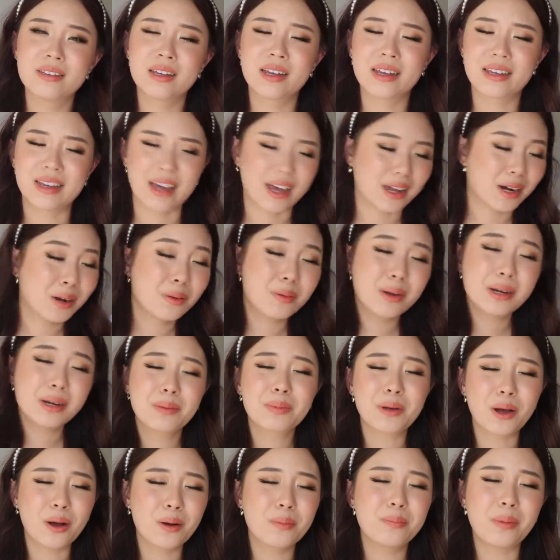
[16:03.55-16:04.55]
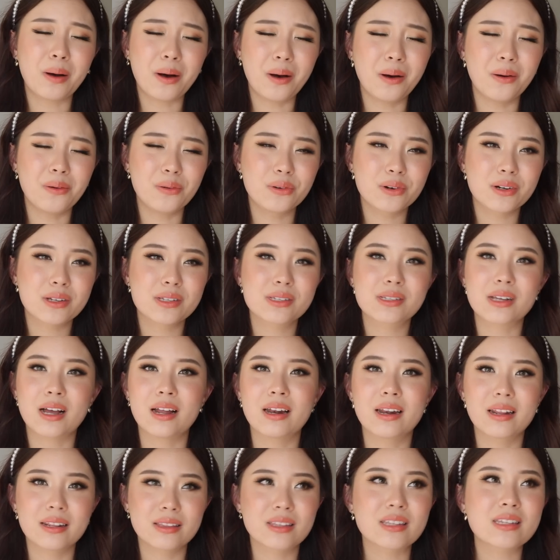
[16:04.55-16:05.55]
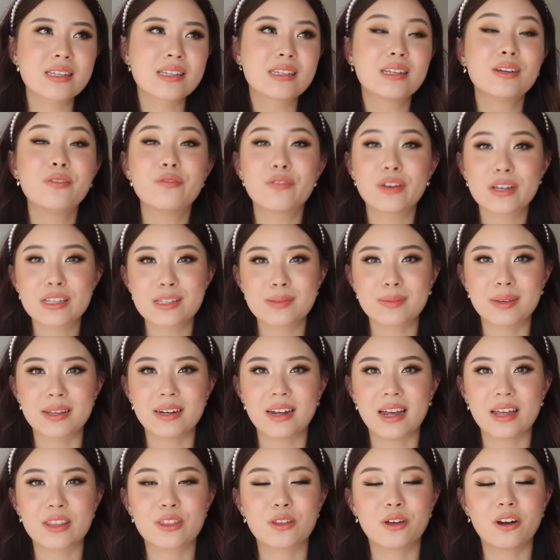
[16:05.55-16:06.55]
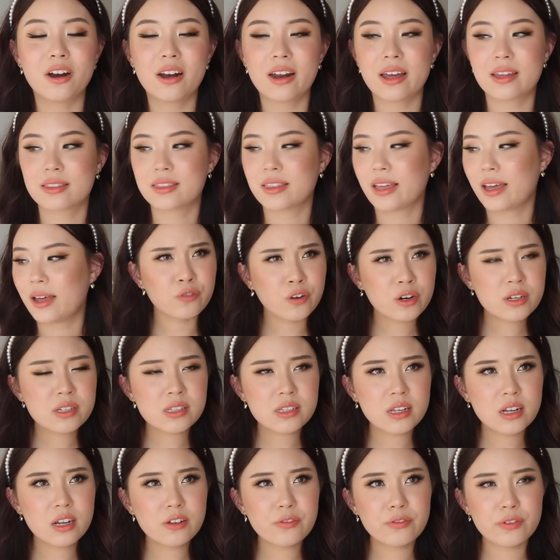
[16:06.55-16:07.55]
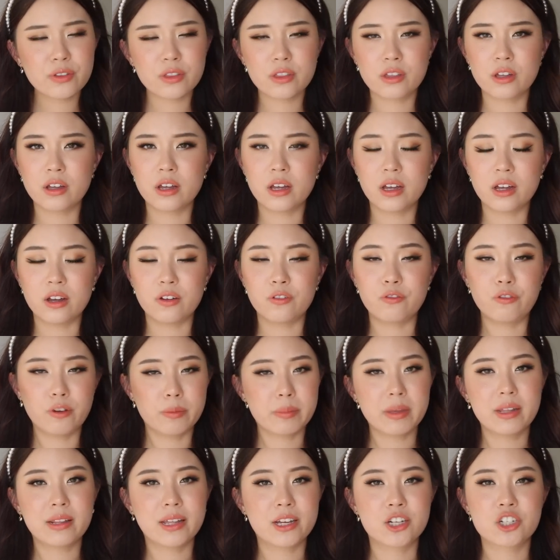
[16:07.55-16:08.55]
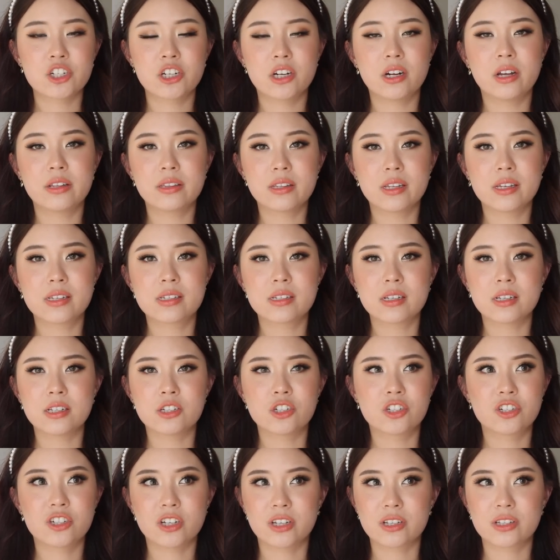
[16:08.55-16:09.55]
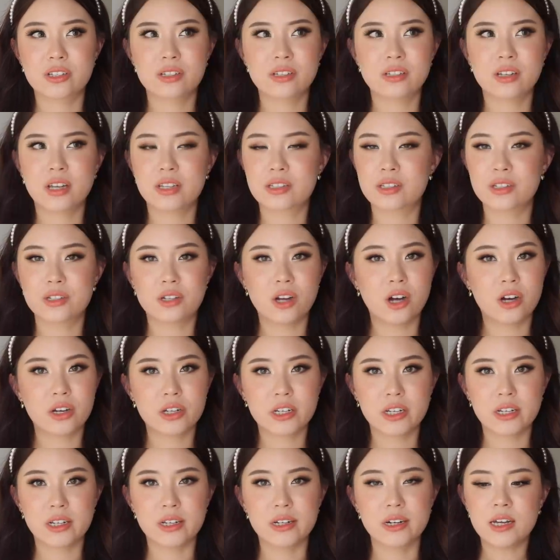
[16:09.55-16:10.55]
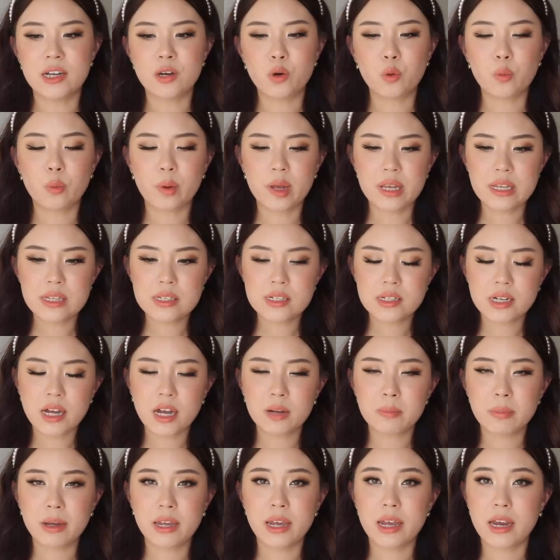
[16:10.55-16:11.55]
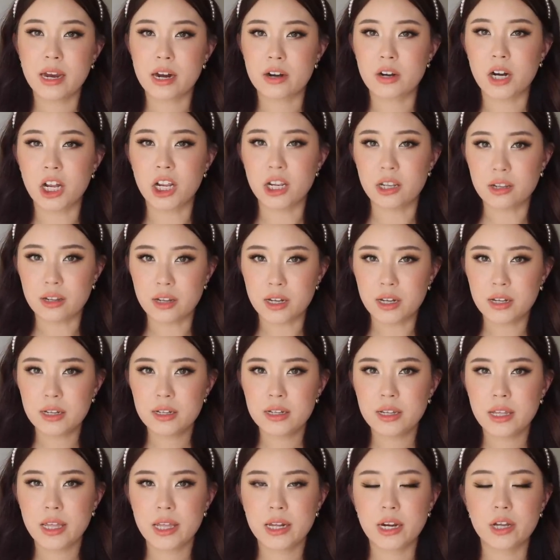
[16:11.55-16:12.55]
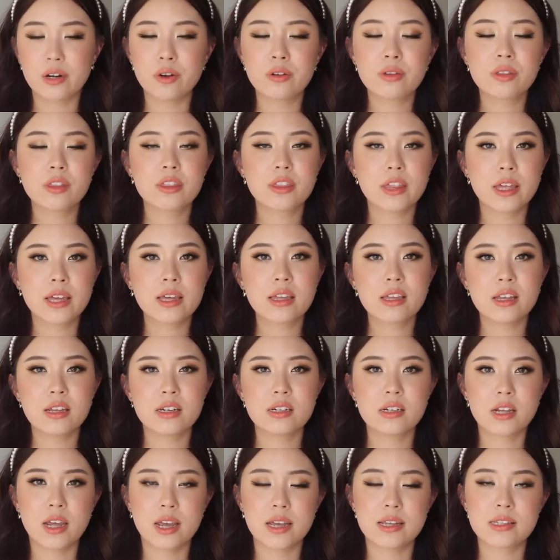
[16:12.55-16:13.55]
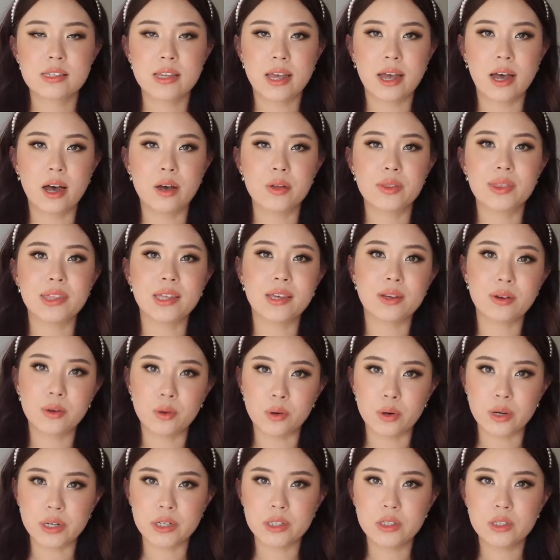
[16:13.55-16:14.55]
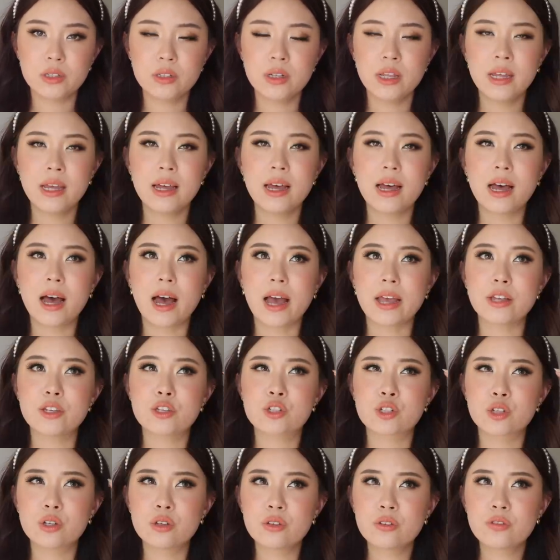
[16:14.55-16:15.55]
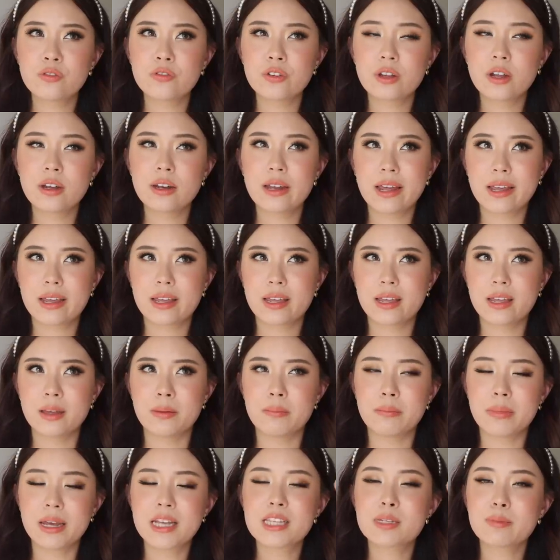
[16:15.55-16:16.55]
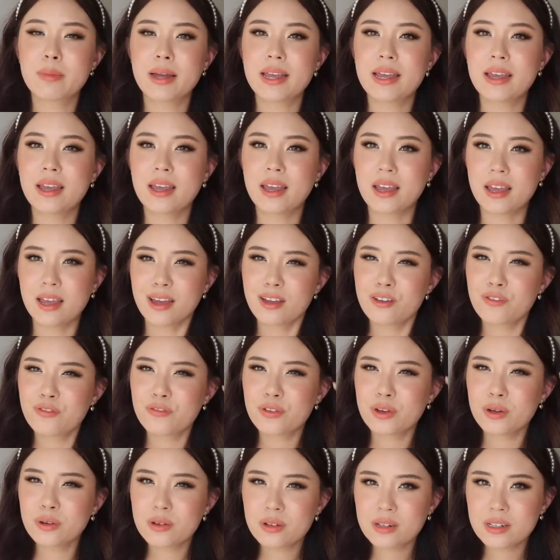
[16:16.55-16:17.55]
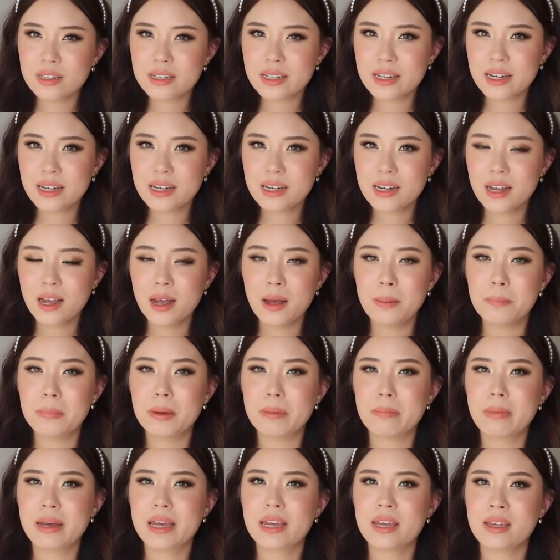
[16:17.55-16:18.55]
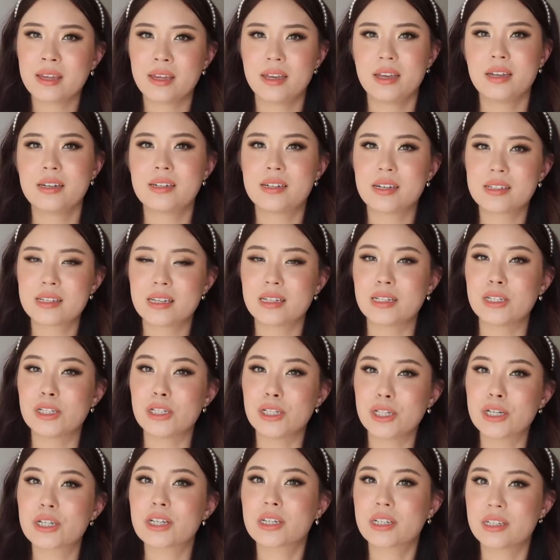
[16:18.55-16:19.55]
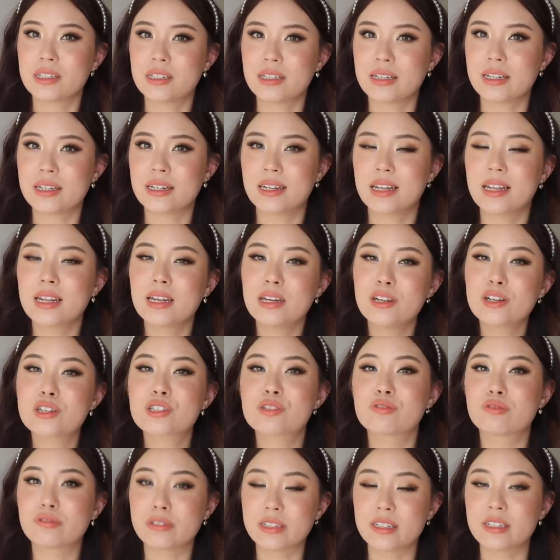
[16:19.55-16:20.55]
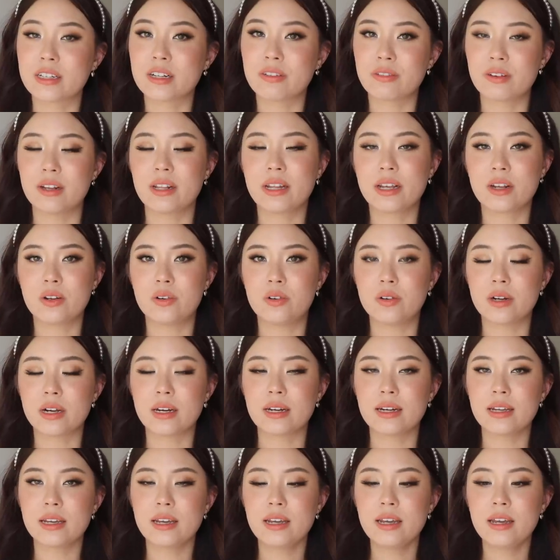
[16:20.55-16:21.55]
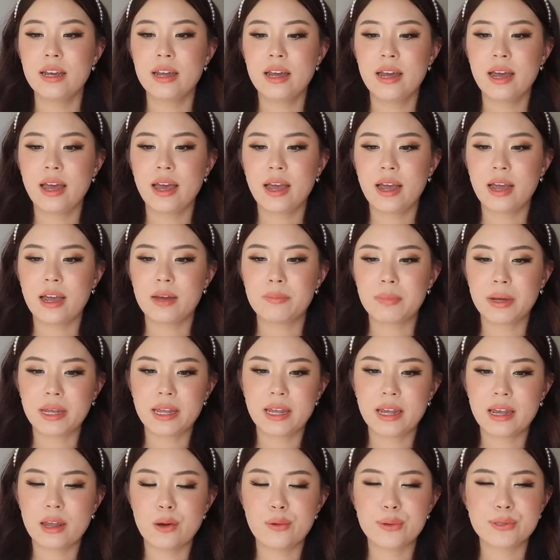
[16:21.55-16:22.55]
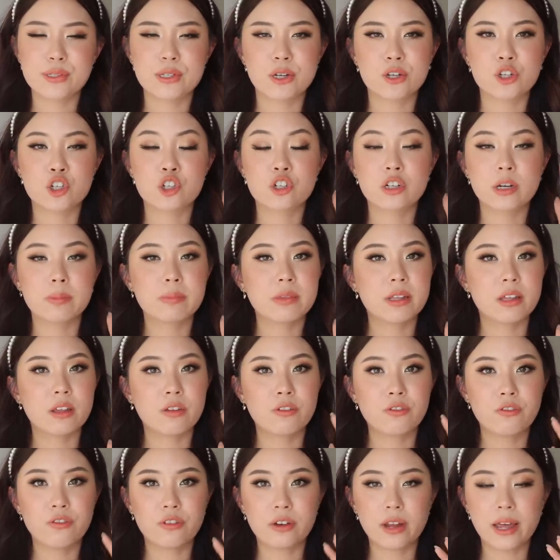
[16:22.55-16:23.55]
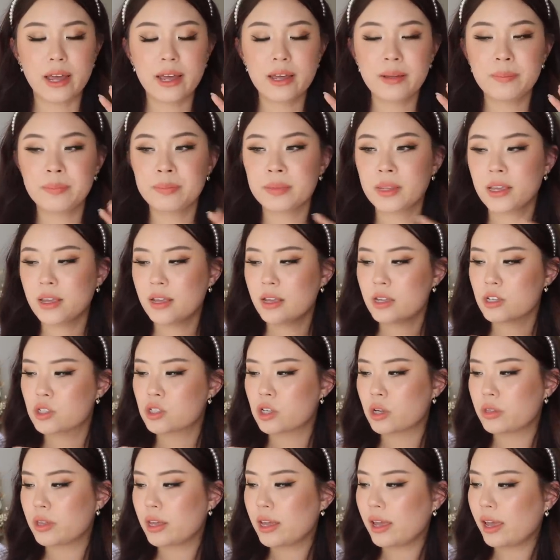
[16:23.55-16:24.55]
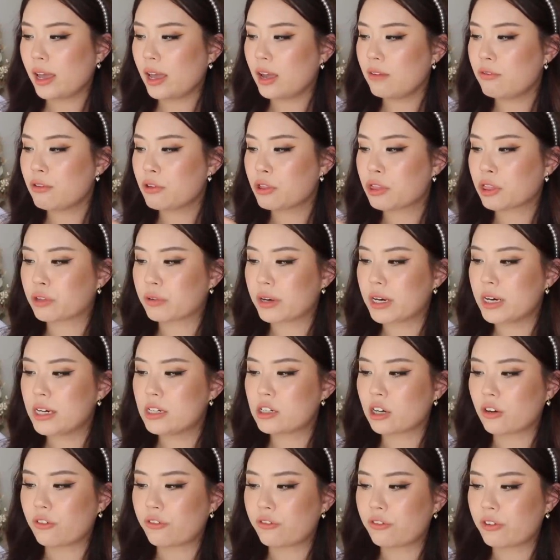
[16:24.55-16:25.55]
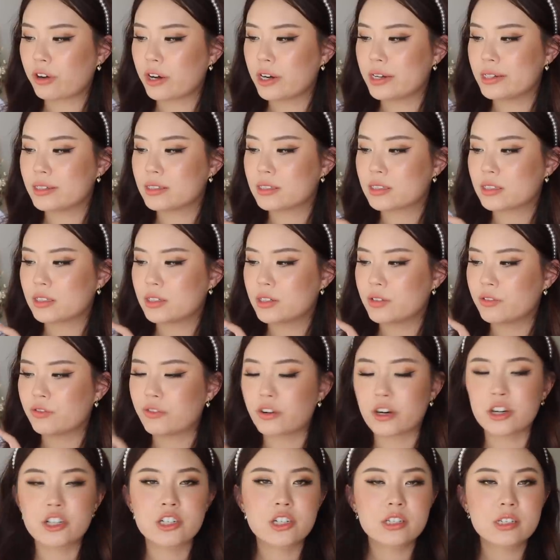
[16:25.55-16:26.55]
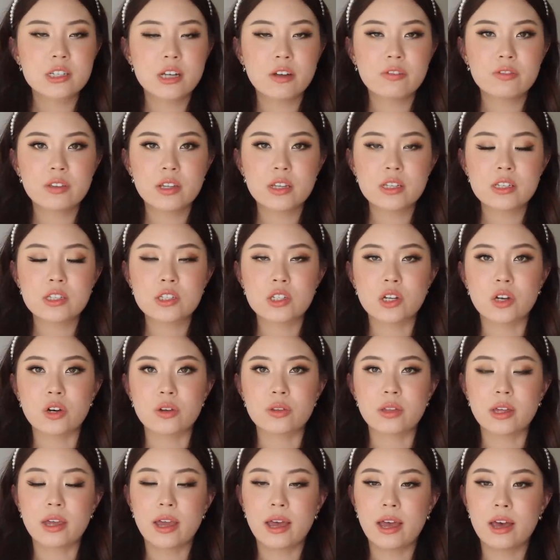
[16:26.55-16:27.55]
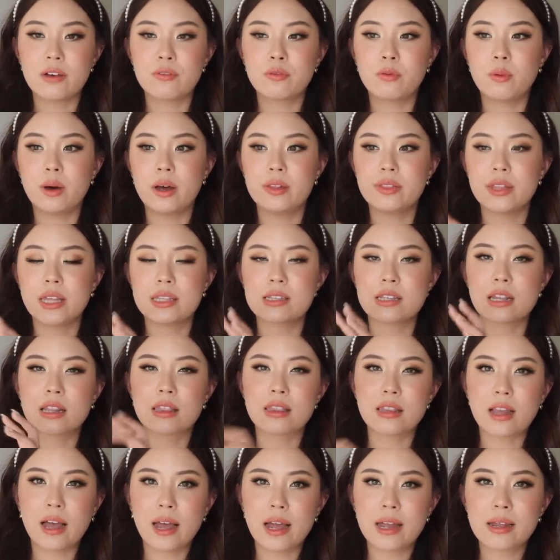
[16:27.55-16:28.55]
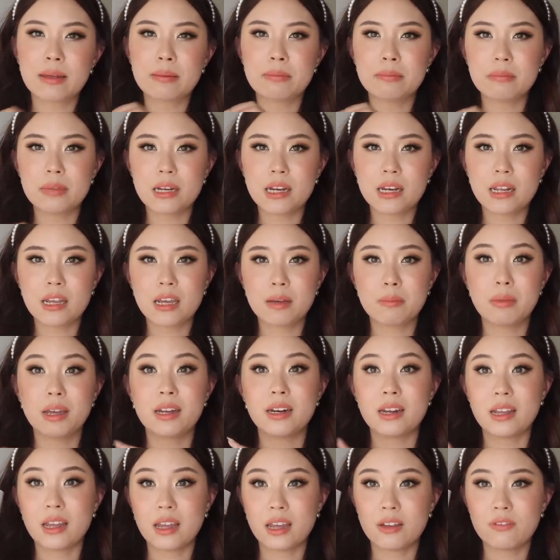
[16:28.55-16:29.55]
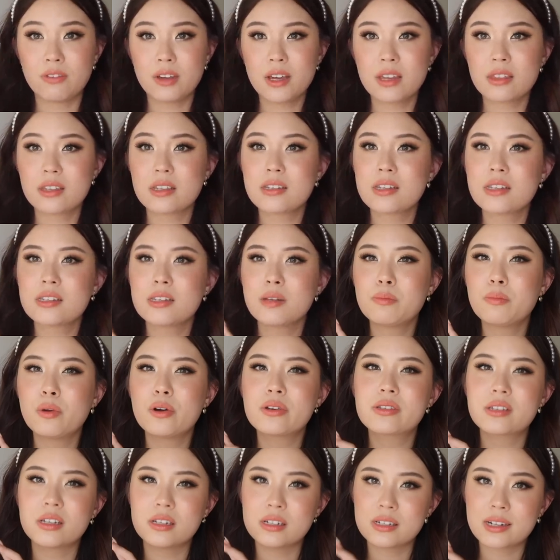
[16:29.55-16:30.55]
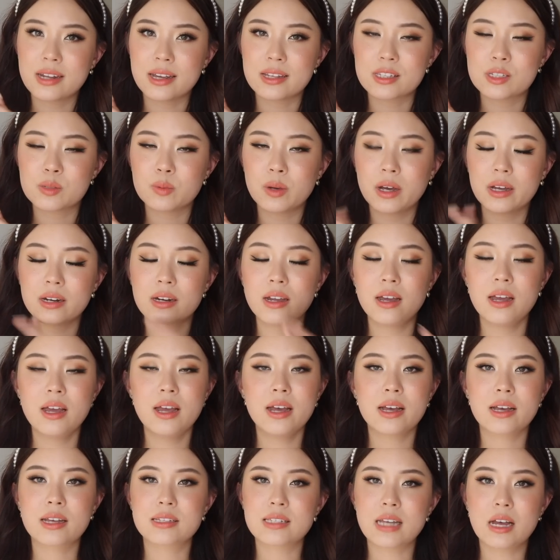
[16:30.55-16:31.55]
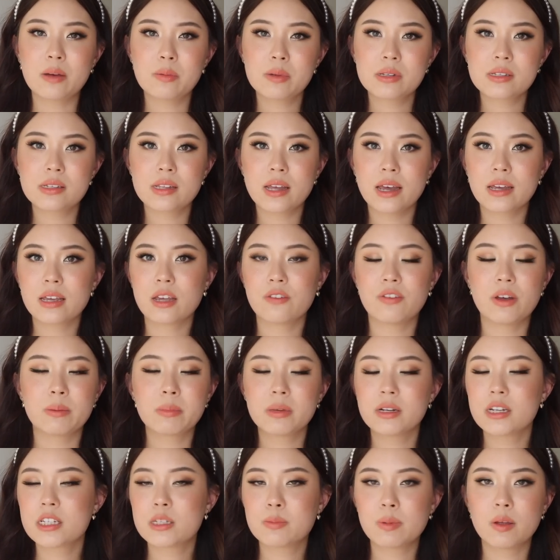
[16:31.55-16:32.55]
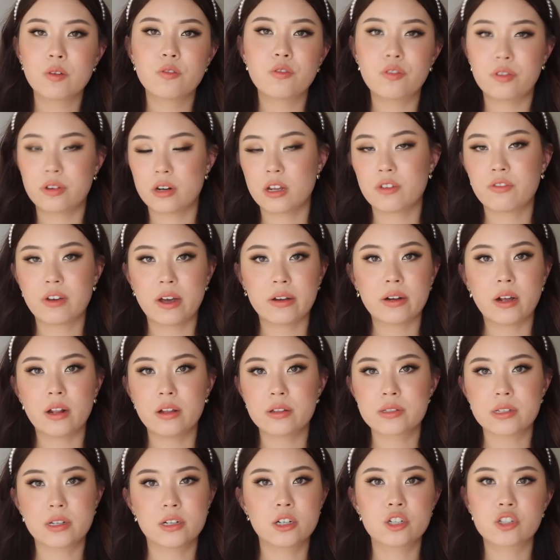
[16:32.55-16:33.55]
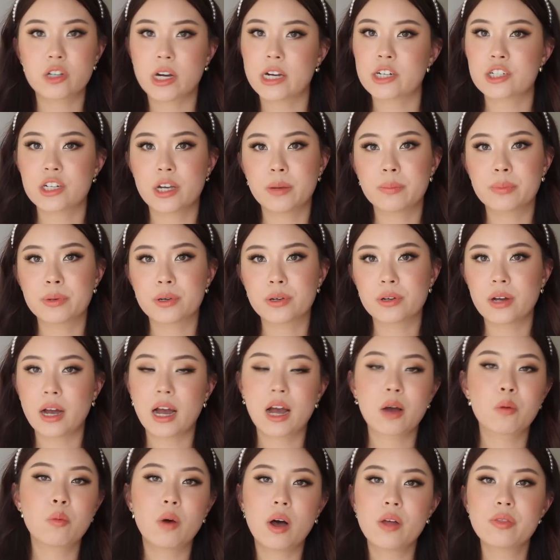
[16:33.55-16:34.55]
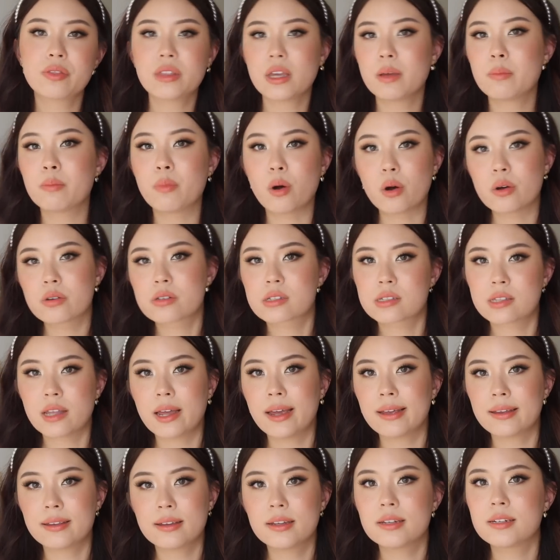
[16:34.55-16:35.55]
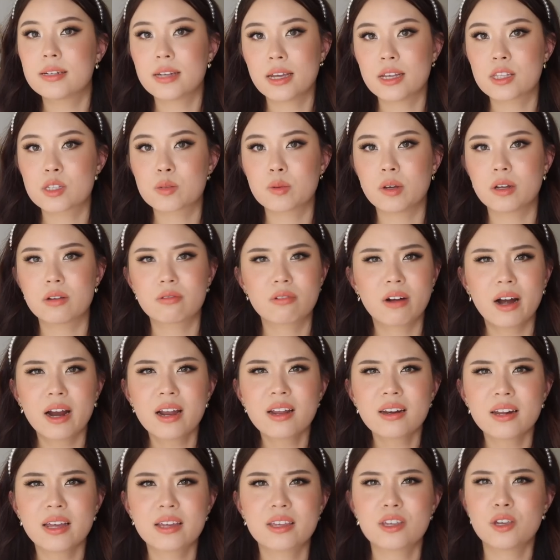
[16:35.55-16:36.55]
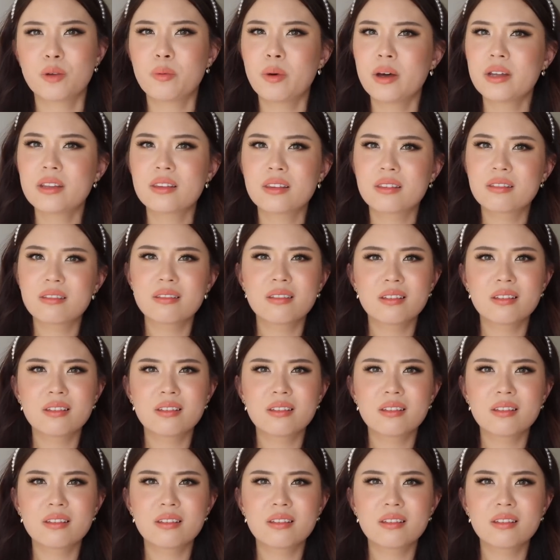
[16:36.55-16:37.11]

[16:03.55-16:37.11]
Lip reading: Like, I don't to go bald. So this is an investment. I thought it like that. First off, the formulation on this is just, it's not good. It weighs down my hair a lot, and I don't think it takes out the oil. I do feel like it makes my hair feel clean, but my hair doesn't look clean. It looks really, really oily, and my hair looks extremely flat. So they have three different versions of this. So they have one that's a light, medium, and heavy. This is the most intense one because I was like, if I'm gonna spend $45 on a dry shampoo, I want the most like intense one, right? Like you want,